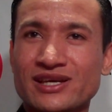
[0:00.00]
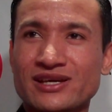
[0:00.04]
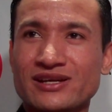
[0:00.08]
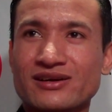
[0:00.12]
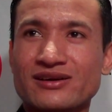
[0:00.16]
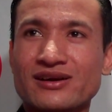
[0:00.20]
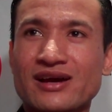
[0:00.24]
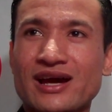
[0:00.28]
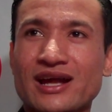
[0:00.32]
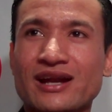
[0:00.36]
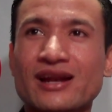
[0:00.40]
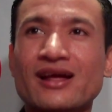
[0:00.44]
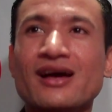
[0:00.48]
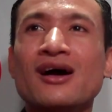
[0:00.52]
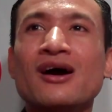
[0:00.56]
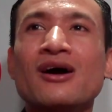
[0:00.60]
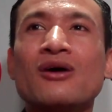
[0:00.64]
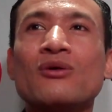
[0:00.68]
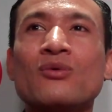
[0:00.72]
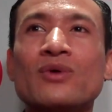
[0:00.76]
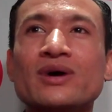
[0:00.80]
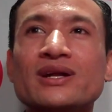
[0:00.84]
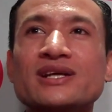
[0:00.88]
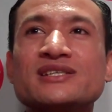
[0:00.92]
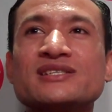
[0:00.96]
of theater? And
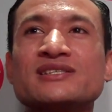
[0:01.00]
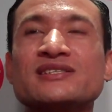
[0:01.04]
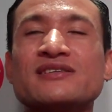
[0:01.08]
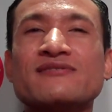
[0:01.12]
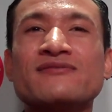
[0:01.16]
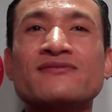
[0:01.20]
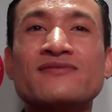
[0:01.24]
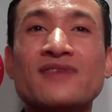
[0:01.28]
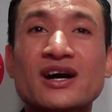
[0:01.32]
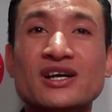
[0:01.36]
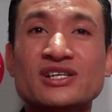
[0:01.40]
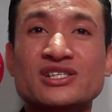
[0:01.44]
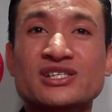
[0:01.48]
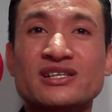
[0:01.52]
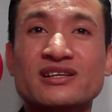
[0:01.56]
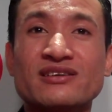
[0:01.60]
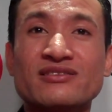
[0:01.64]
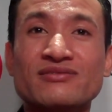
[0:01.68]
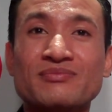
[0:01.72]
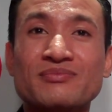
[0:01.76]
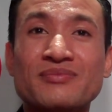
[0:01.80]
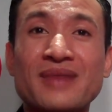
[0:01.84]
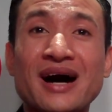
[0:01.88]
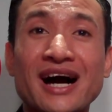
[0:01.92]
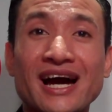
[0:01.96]
what is the function
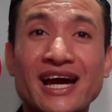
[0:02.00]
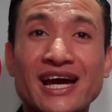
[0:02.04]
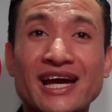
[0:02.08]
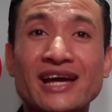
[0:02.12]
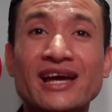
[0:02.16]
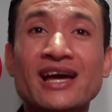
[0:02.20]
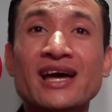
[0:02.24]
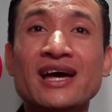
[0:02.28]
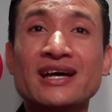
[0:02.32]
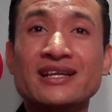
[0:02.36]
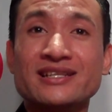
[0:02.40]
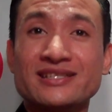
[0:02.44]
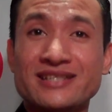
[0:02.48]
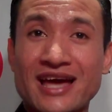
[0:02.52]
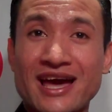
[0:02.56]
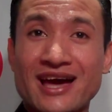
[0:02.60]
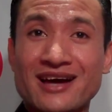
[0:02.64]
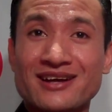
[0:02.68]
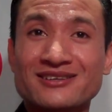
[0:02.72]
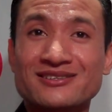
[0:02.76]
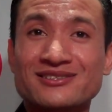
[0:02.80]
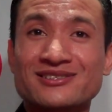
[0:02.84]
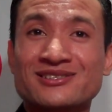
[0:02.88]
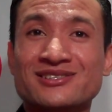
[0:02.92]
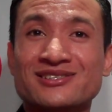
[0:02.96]
of my
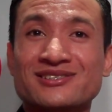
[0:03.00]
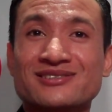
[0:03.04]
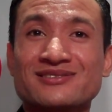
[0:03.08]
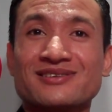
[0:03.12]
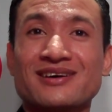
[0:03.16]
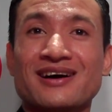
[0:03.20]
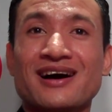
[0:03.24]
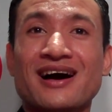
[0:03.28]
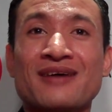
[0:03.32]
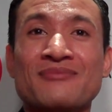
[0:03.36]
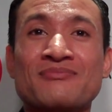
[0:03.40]
dance,